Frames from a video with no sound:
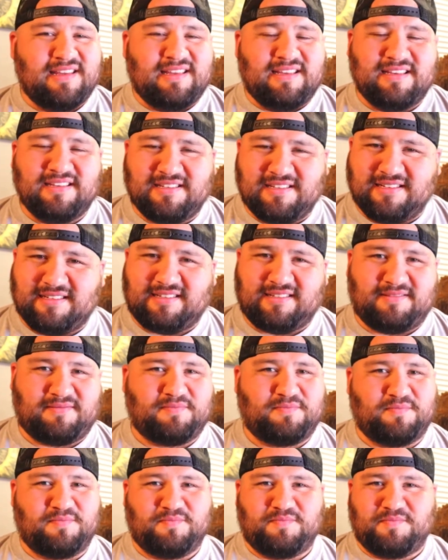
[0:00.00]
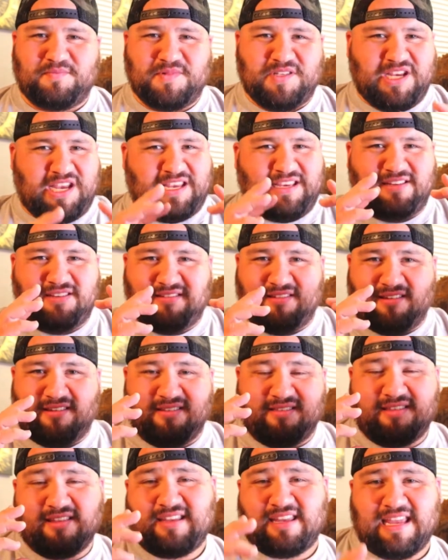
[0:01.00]
just change
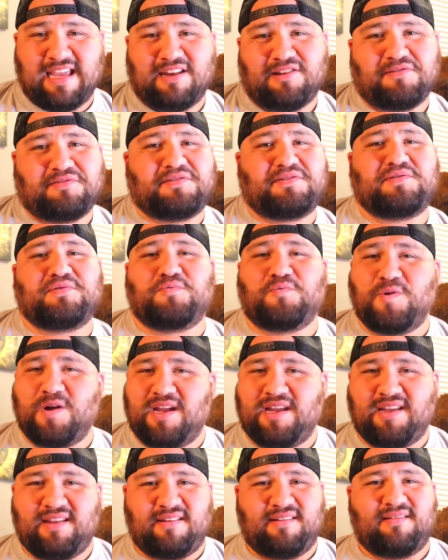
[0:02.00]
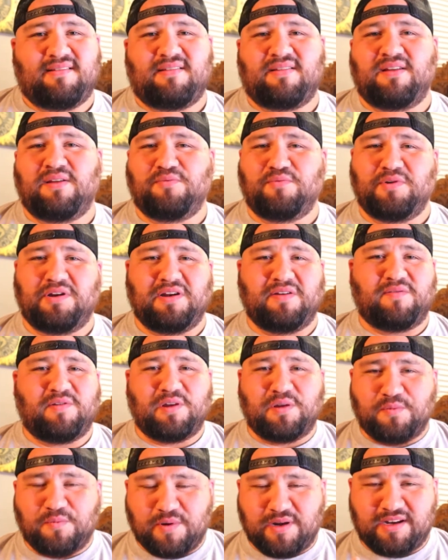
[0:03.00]
the yellow to white, and whatever
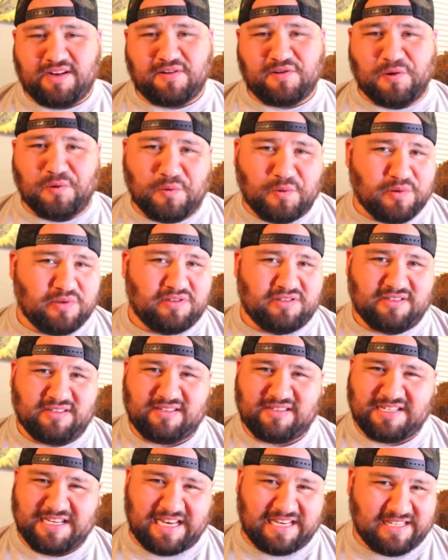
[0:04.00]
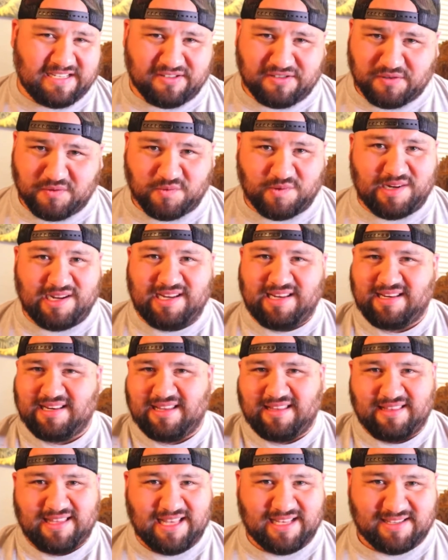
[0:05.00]
you want in gold, just change it to white,
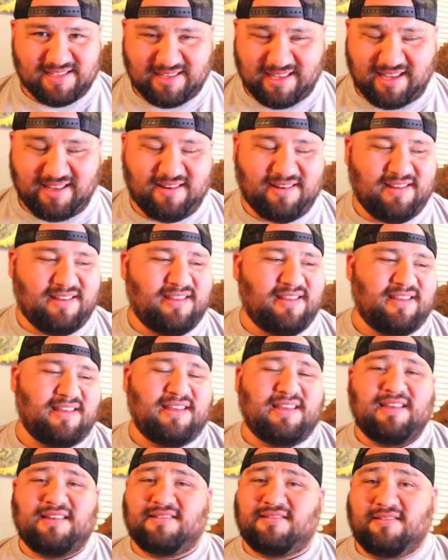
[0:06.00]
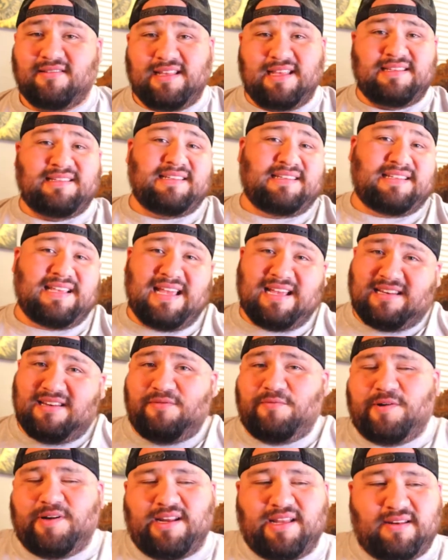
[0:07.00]
and that's that. So that's exactly
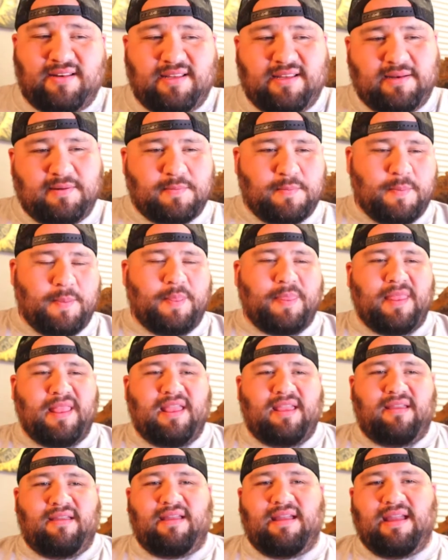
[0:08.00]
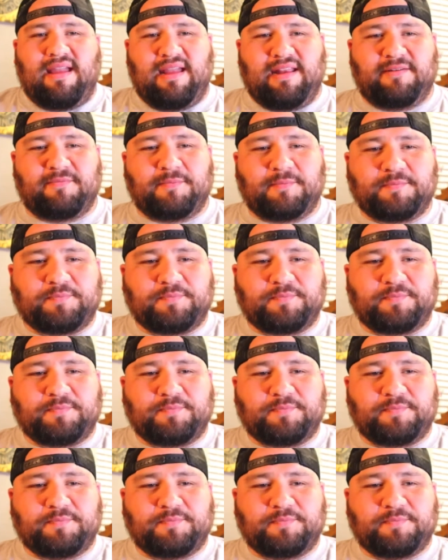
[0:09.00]
what I did. And